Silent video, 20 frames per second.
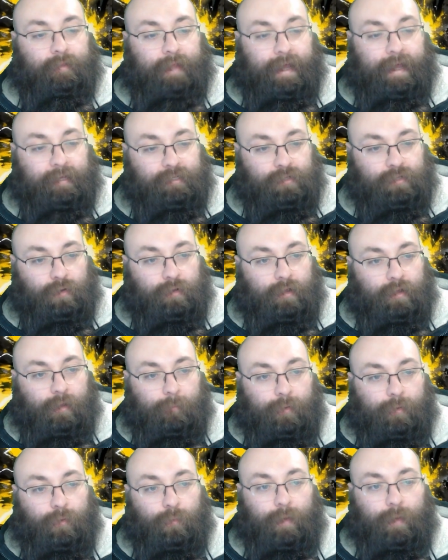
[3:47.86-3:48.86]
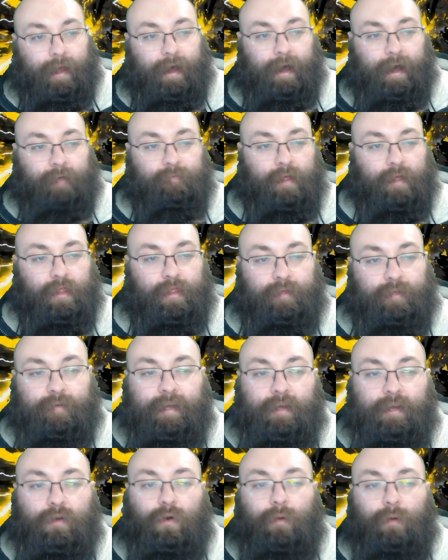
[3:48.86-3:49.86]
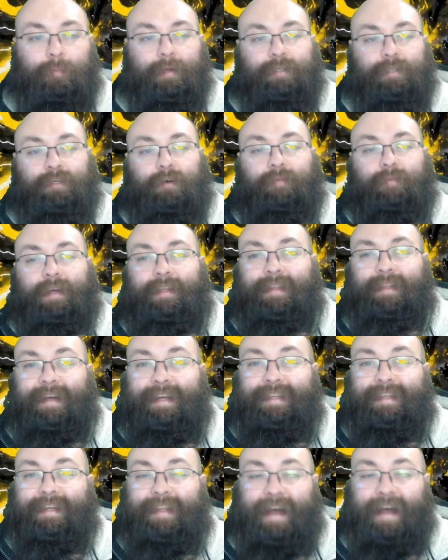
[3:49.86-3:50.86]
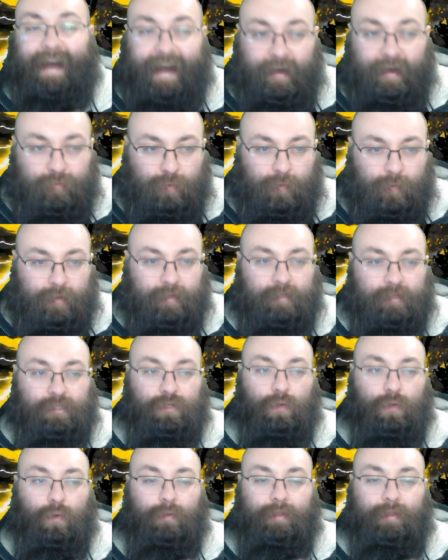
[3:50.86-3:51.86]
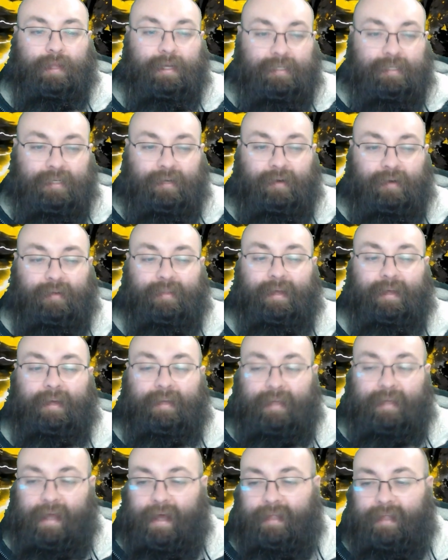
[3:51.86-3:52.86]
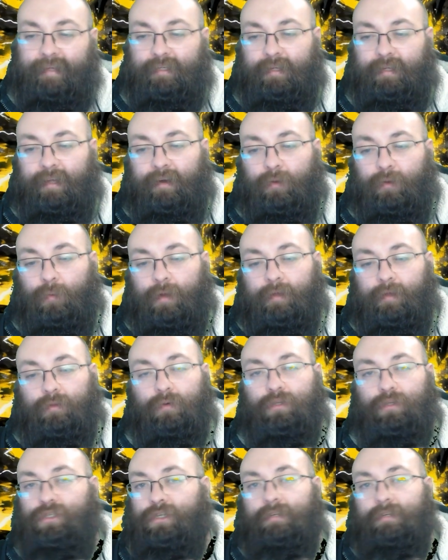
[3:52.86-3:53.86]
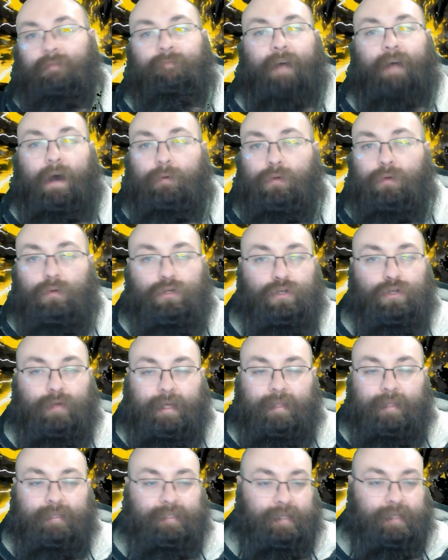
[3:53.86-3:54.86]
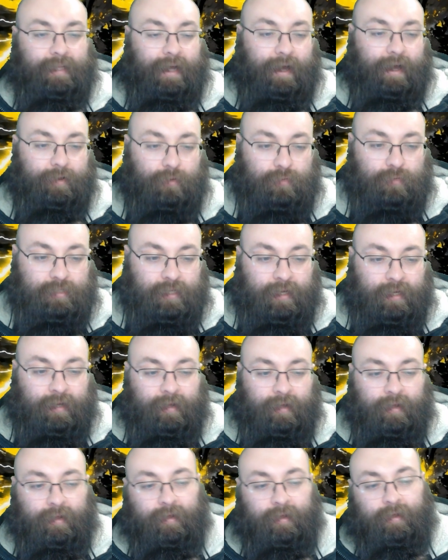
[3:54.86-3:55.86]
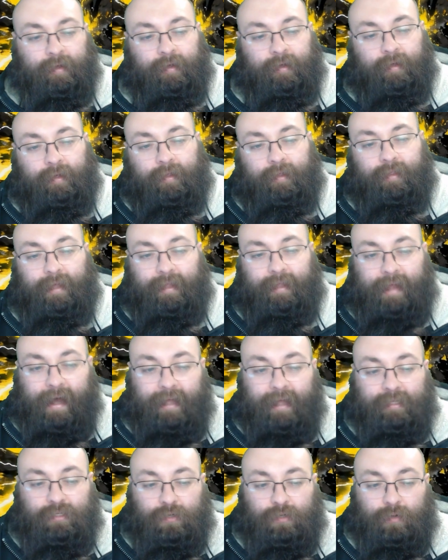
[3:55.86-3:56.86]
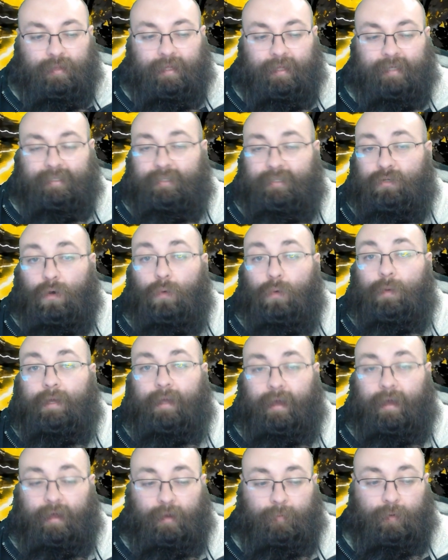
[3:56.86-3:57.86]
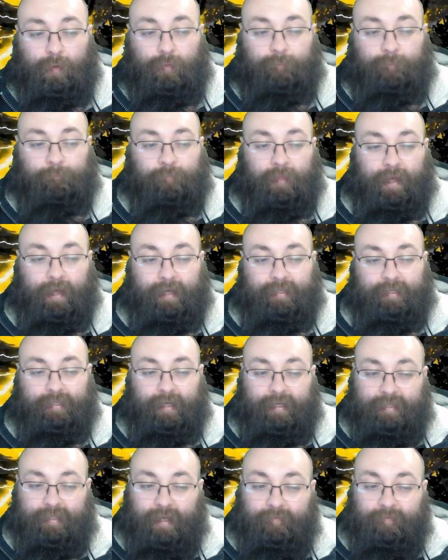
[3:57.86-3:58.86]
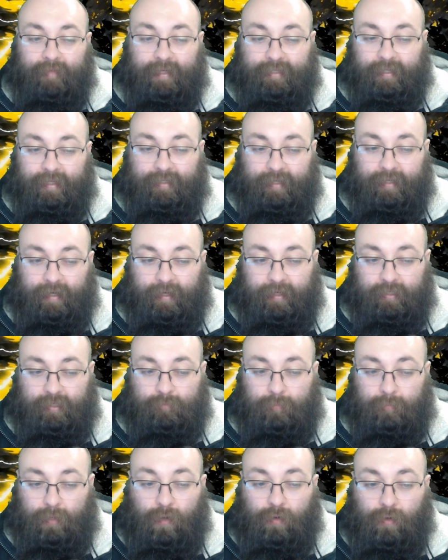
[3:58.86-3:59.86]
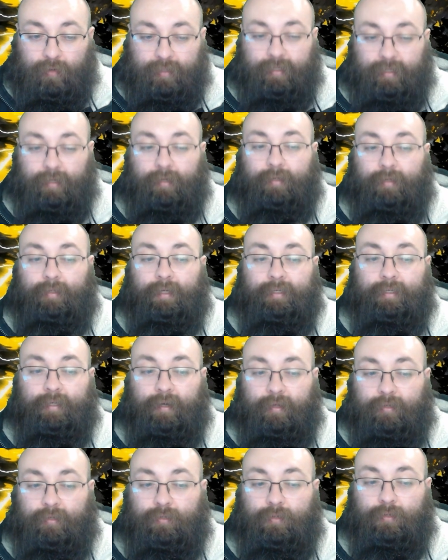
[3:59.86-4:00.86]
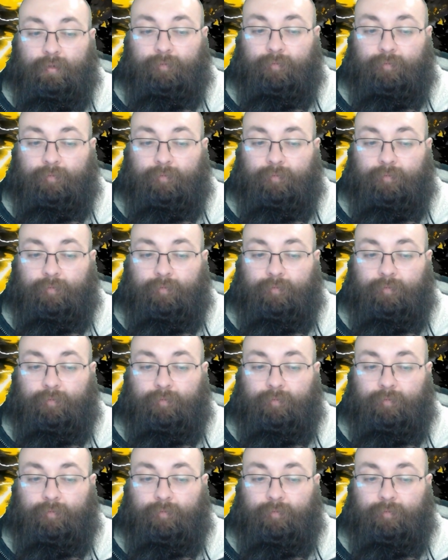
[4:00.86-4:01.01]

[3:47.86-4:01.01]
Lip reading: Next on up, we have 3 copies of Ignited Arrow. So this card again is another one of those just value train scenarios. The enhance on this is all we care about. It says, if this attack is blocked, discard